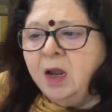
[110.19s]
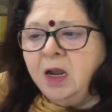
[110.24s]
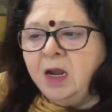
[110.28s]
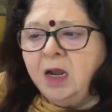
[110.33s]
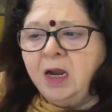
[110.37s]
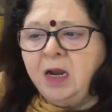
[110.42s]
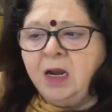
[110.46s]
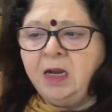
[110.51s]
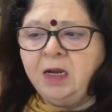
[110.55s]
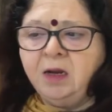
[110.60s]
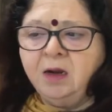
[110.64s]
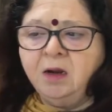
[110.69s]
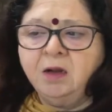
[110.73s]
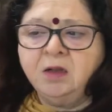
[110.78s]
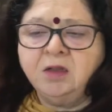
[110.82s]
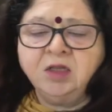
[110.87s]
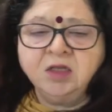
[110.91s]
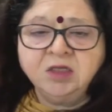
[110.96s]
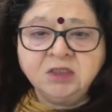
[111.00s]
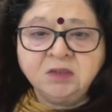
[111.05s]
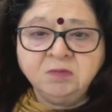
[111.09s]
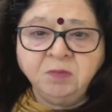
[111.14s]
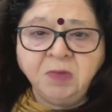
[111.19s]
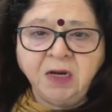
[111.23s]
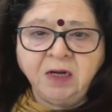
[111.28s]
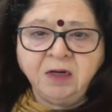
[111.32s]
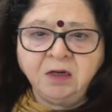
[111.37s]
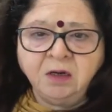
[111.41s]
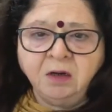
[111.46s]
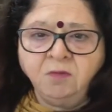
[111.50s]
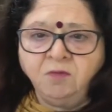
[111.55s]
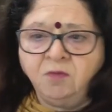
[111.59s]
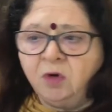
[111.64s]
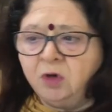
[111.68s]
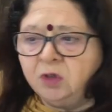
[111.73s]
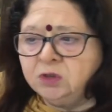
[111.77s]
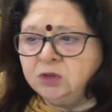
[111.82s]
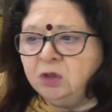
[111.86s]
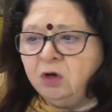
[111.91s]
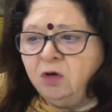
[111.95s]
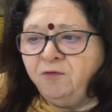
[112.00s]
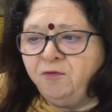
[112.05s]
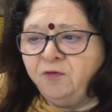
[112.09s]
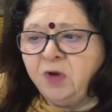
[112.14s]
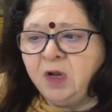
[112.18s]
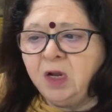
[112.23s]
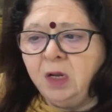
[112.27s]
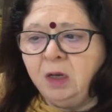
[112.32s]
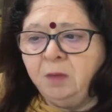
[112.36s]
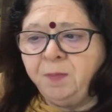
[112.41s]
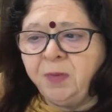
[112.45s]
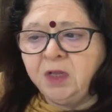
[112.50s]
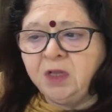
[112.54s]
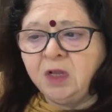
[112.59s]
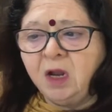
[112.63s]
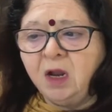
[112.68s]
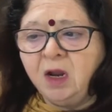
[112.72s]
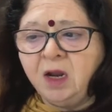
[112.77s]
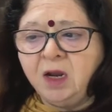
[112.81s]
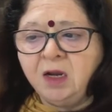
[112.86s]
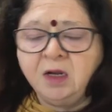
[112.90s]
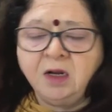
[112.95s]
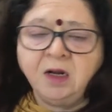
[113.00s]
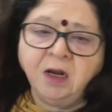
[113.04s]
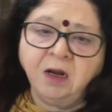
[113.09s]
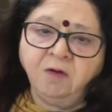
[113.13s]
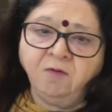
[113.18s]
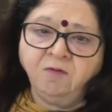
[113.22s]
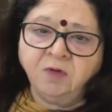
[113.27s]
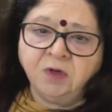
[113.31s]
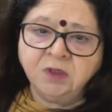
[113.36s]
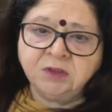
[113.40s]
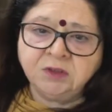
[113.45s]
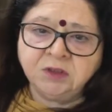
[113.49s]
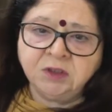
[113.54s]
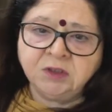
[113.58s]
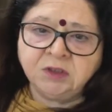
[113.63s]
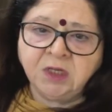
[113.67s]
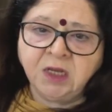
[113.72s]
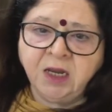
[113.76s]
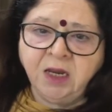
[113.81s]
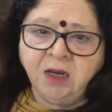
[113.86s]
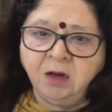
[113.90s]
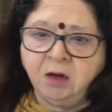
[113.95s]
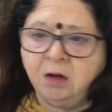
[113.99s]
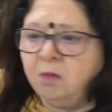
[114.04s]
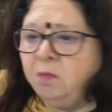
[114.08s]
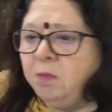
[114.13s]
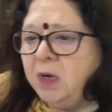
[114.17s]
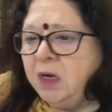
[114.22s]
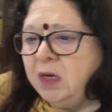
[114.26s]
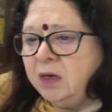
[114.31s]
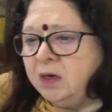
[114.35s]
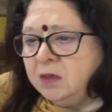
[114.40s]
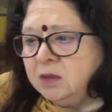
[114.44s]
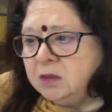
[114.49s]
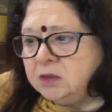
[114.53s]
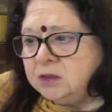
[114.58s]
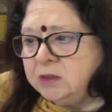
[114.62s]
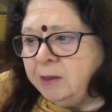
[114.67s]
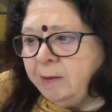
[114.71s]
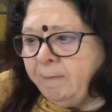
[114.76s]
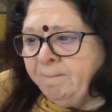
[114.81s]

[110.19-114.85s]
and this matter was of Kalpita Enclave versus Kiran Builders.